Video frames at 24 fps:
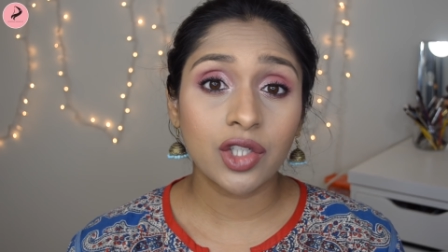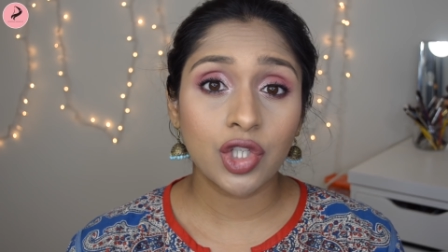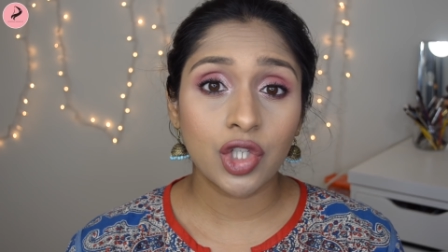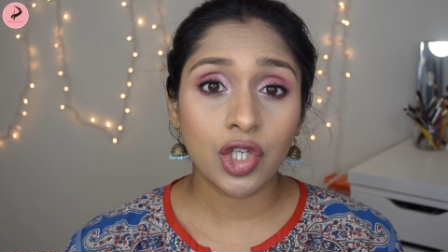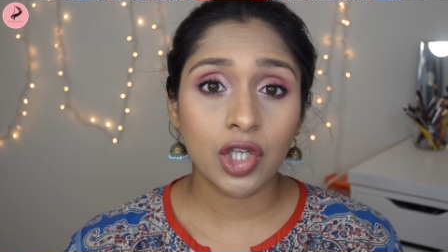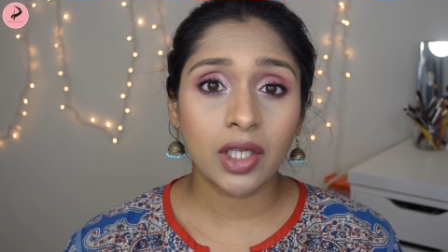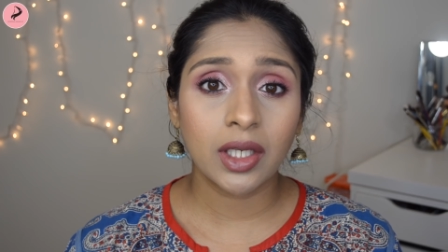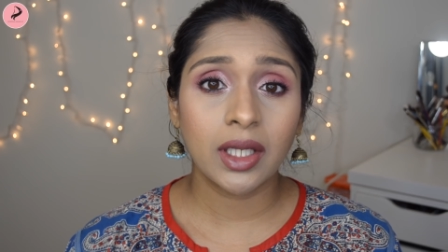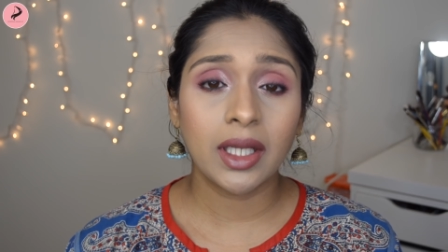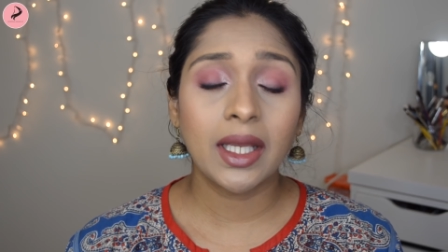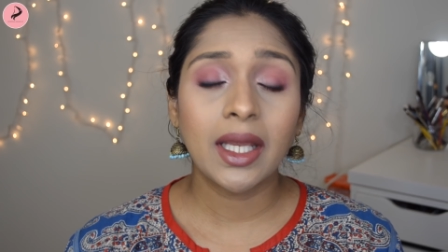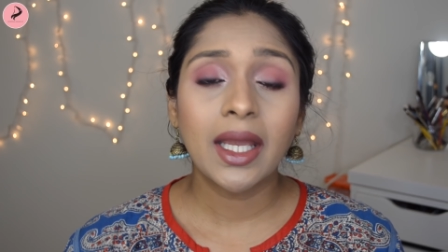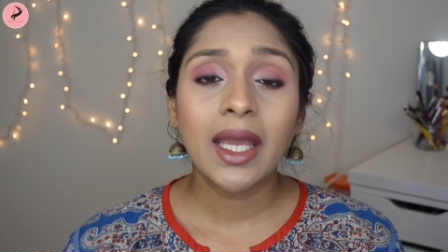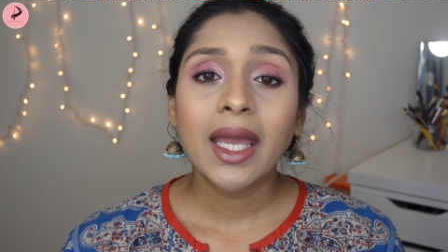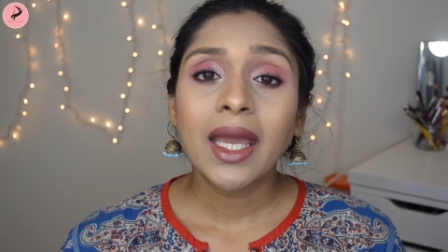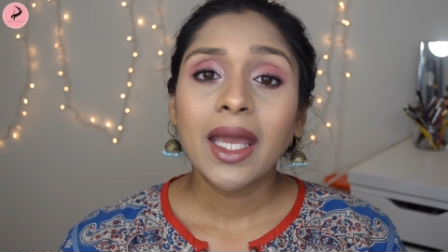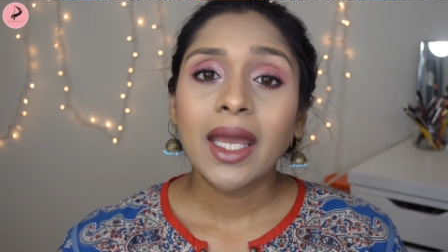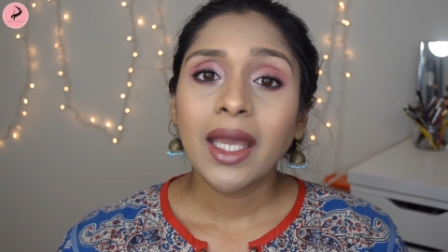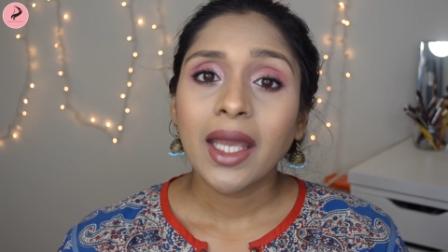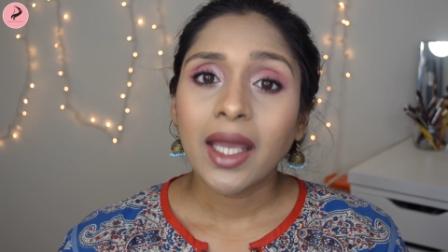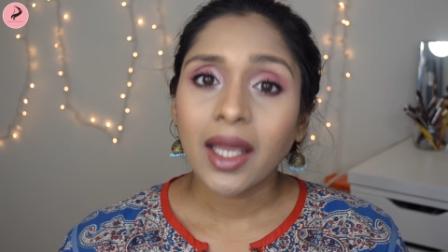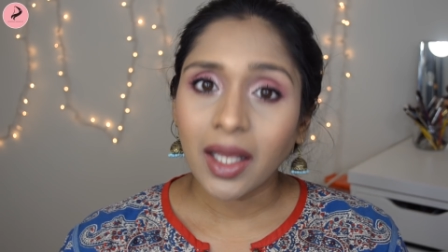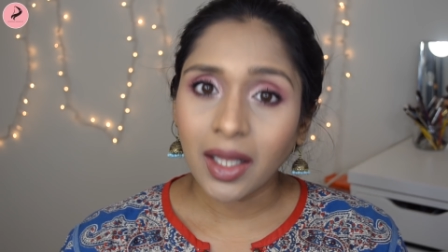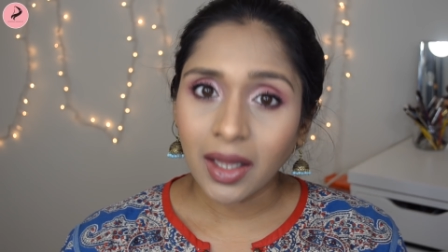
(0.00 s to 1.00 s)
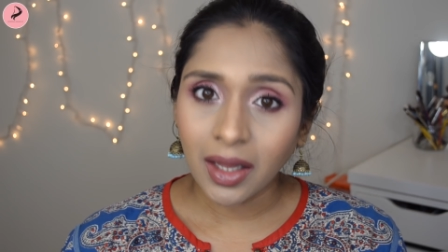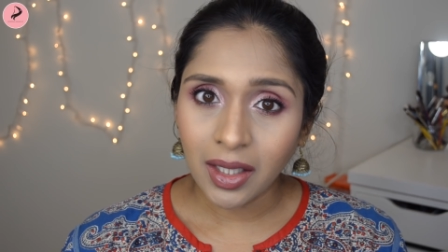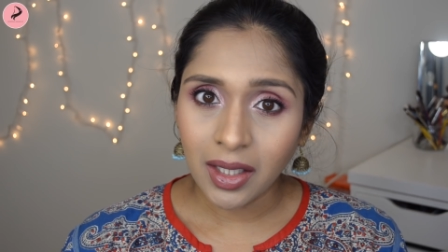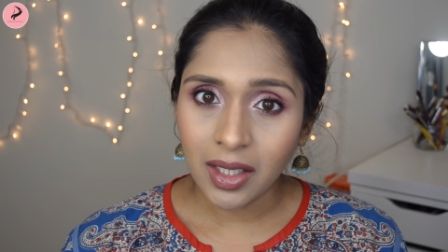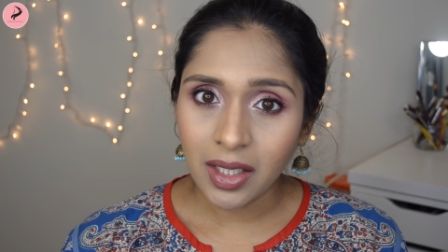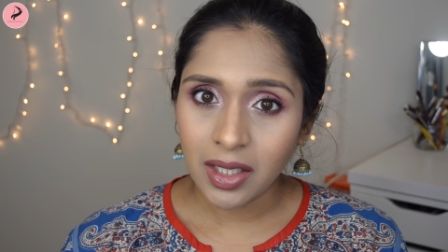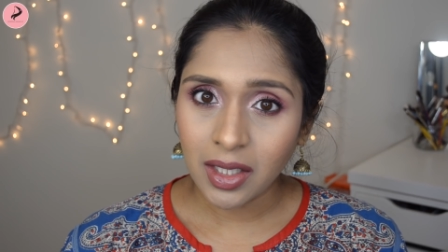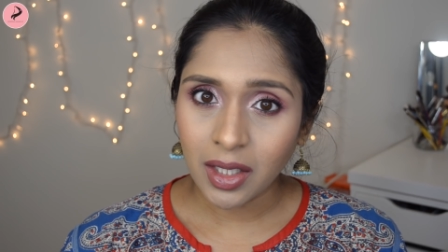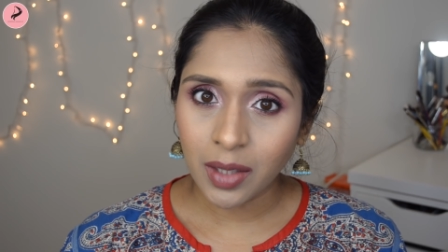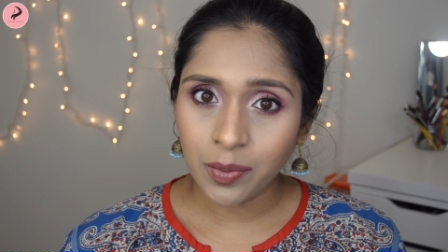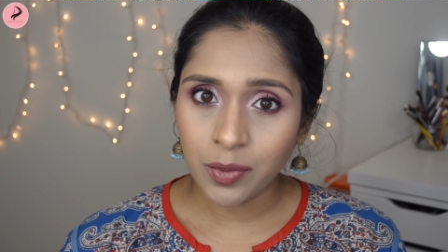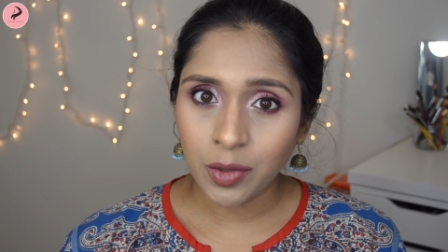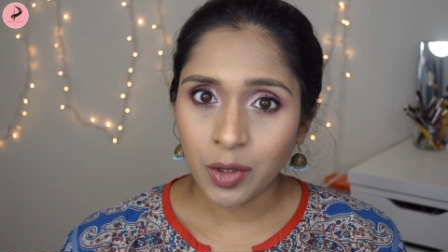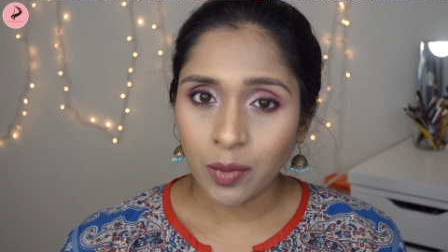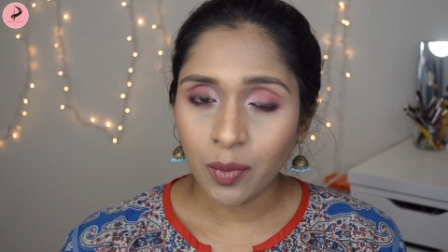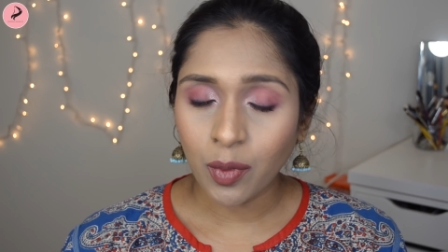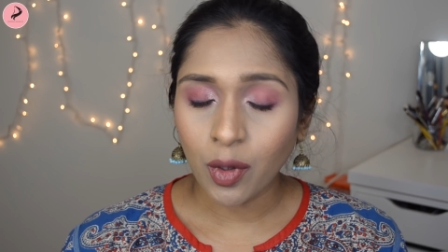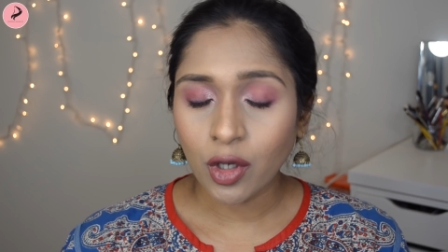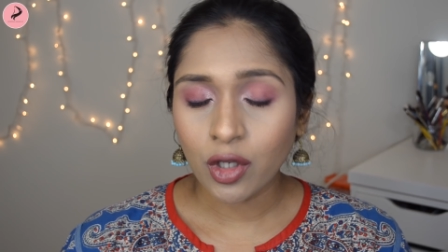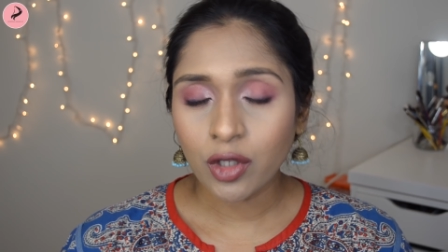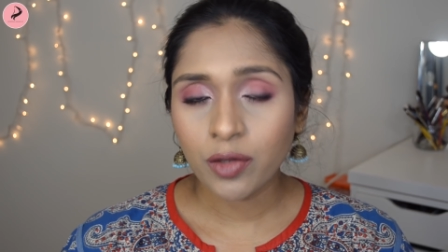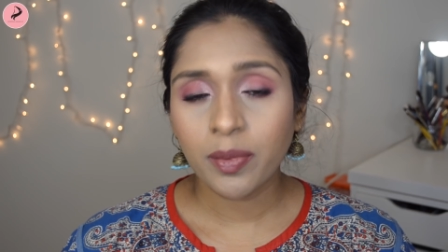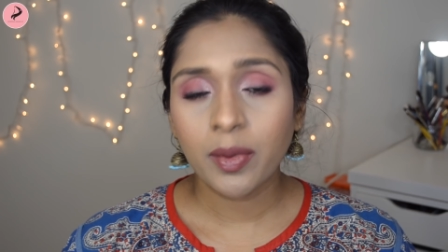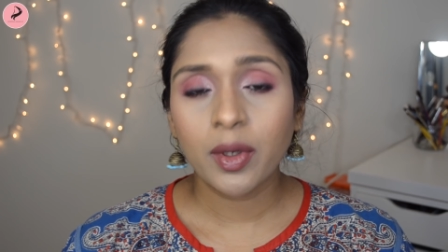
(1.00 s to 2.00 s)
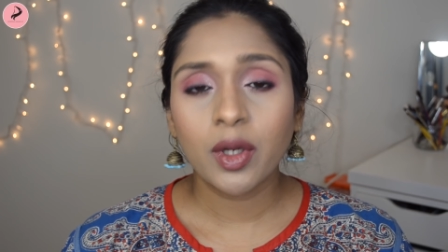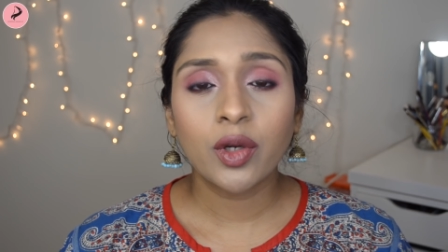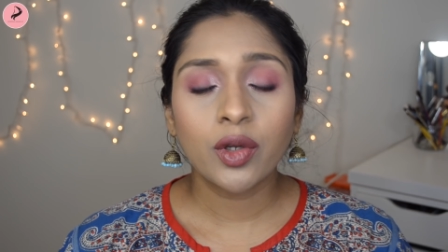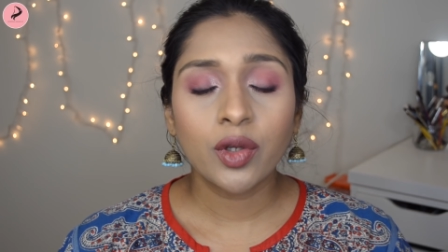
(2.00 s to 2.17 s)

journey in the description box below.